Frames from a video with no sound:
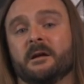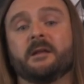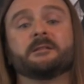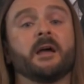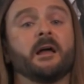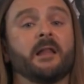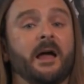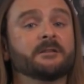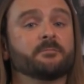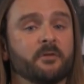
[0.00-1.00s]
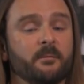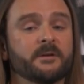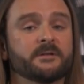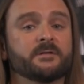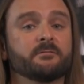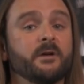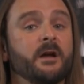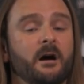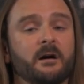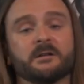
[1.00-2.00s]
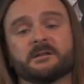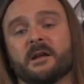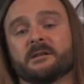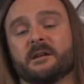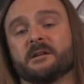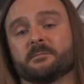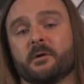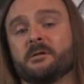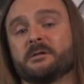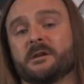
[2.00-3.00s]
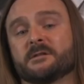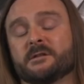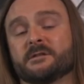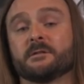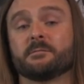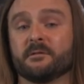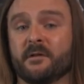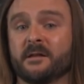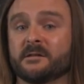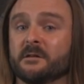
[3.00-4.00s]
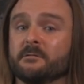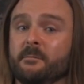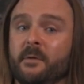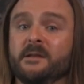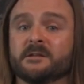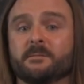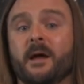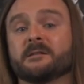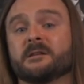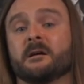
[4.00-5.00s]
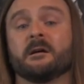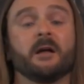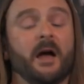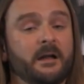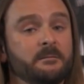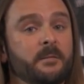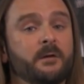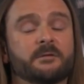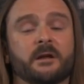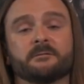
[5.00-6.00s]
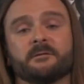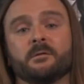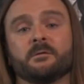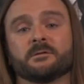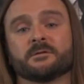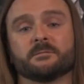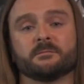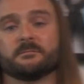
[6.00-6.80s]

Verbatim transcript: Intel has promised to re-architect its processors to prevent a repeat Spectre and Meltdown flaws.